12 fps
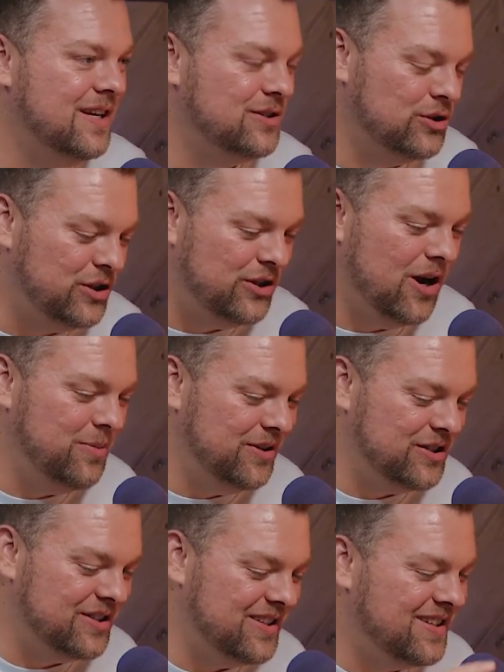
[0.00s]
And so she taught me
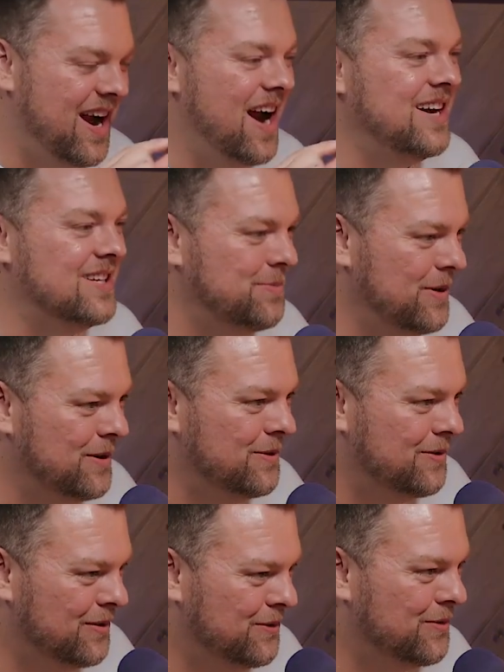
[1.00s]
just the tiniest bit
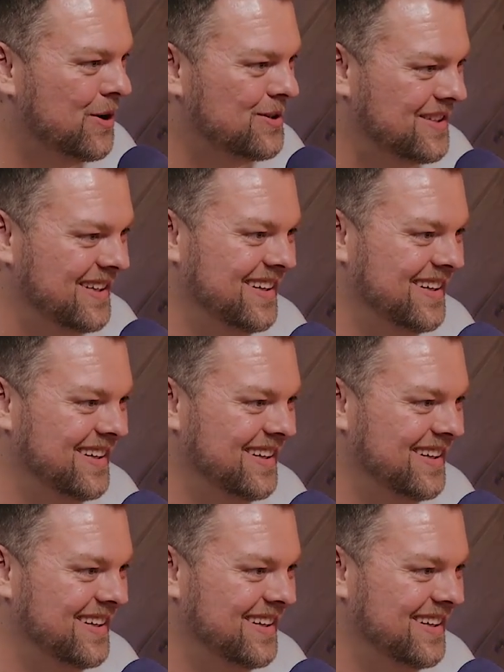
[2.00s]
of Farsi.